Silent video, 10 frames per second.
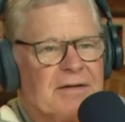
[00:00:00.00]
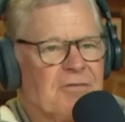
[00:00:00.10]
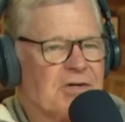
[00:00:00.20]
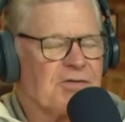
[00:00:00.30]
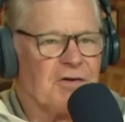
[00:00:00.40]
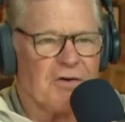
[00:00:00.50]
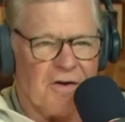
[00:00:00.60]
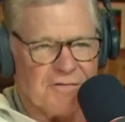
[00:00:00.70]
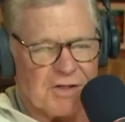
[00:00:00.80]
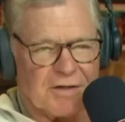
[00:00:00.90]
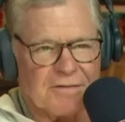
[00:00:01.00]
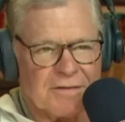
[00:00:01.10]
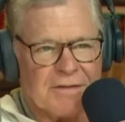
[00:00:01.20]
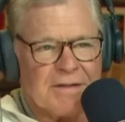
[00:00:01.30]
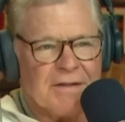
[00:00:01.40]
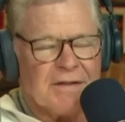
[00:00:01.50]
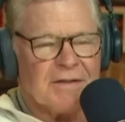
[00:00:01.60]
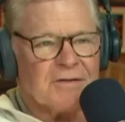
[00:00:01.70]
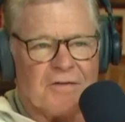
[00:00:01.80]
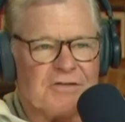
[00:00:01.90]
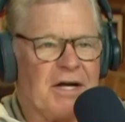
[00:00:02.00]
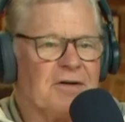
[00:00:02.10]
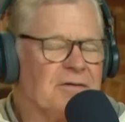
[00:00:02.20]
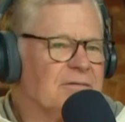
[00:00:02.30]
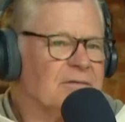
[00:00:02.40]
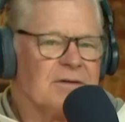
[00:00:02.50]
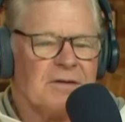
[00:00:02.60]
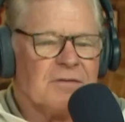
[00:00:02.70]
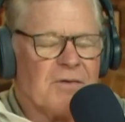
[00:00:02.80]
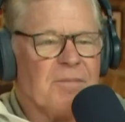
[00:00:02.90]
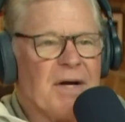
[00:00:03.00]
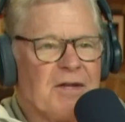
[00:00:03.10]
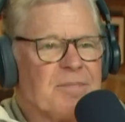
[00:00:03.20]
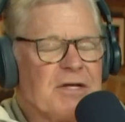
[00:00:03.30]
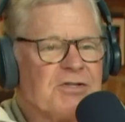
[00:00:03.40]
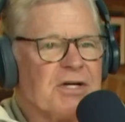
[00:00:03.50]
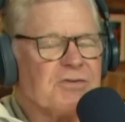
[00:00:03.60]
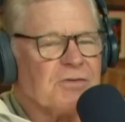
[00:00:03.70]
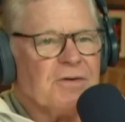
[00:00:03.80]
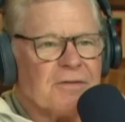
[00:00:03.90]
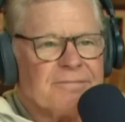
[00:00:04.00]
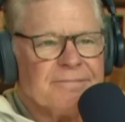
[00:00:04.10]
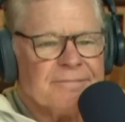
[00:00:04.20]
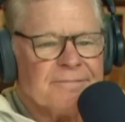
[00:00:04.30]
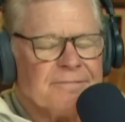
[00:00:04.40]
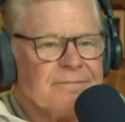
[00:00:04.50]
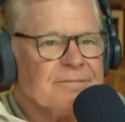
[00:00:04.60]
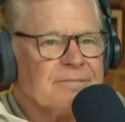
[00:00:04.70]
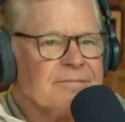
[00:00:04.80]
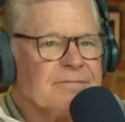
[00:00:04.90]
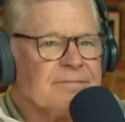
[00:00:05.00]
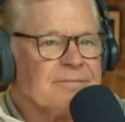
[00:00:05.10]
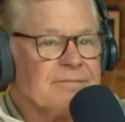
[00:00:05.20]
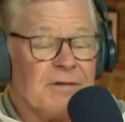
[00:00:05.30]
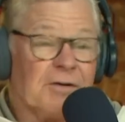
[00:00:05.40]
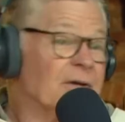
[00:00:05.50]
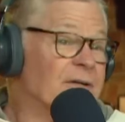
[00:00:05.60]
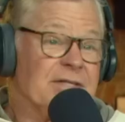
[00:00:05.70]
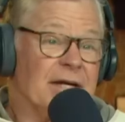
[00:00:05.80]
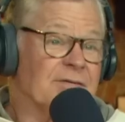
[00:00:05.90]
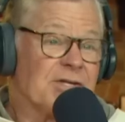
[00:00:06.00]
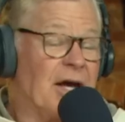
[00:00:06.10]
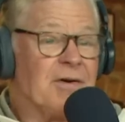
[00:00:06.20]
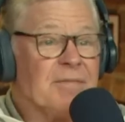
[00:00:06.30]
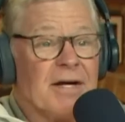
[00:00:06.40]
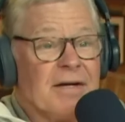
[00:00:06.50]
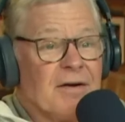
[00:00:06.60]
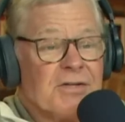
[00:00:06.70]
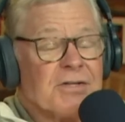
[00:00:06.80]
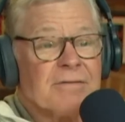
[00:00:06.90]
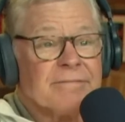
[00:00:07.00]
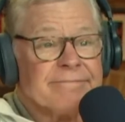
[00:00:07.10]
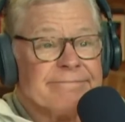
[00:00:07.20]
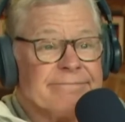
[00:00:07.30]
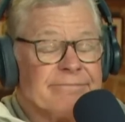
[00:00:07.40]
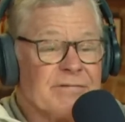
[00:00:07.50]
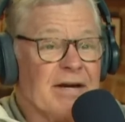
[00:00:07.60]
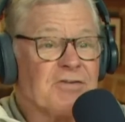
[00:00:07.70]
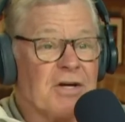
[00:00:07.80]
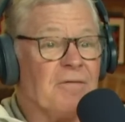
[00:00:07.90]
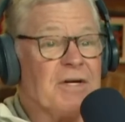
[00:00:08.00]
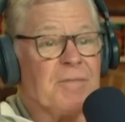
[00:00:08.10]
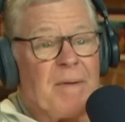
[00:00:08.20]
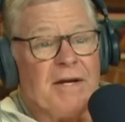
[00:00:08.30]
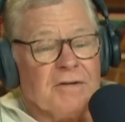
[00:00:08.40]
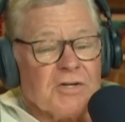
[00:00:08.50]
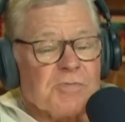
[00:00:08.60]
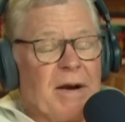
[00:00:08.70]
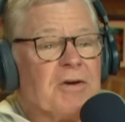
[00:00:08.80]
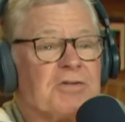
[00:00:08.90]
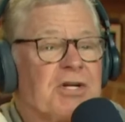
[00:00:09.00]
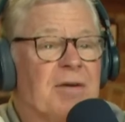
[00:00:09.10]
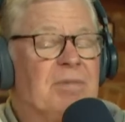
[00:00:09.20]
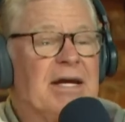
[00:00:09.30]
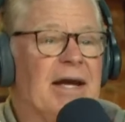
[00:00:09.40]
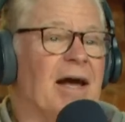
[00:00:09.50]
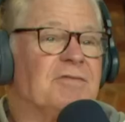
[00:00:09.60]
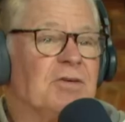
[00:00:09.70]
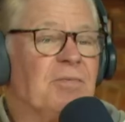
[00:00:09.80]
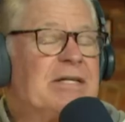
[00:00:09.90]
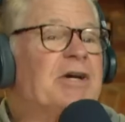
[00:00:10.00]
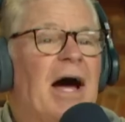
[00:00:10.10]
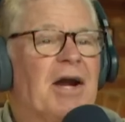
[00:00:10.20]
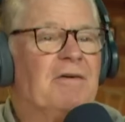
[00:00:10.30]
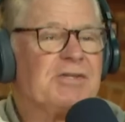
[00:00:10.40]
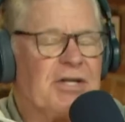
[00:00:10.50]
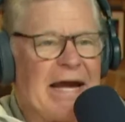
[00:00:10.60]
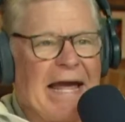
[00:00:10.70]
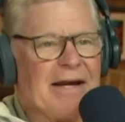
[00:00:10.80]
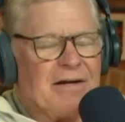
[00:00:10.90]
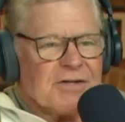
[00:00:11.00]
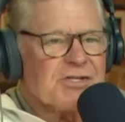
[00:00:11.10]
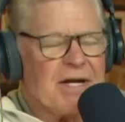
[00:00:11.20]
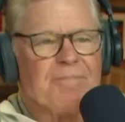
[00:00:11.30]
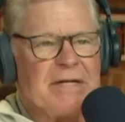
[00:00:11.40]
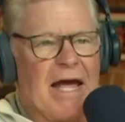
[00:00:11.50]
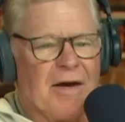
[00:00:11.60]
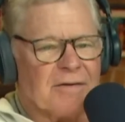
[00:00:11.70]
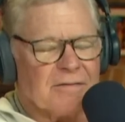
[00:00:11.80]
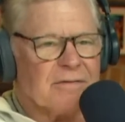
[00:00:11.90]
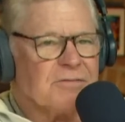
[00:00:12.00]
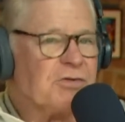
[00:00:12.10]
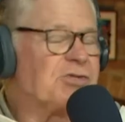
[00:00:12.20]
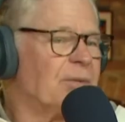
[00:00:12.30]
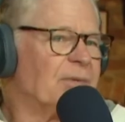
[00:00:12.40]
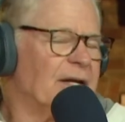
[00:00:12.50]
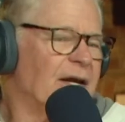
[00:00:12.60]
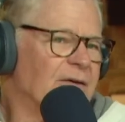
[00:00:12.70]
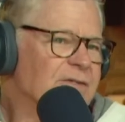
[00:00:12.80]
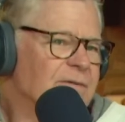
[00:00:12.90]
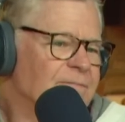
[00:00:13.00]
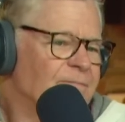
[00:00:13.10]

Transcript: He works for the Golf Channel. Golf Channel run by the P G A Tour. You're going to take Saudi money, aren't you? Do you have to go independent? Does Brandel Chamblee have to retire as an analyst, step down, do something else?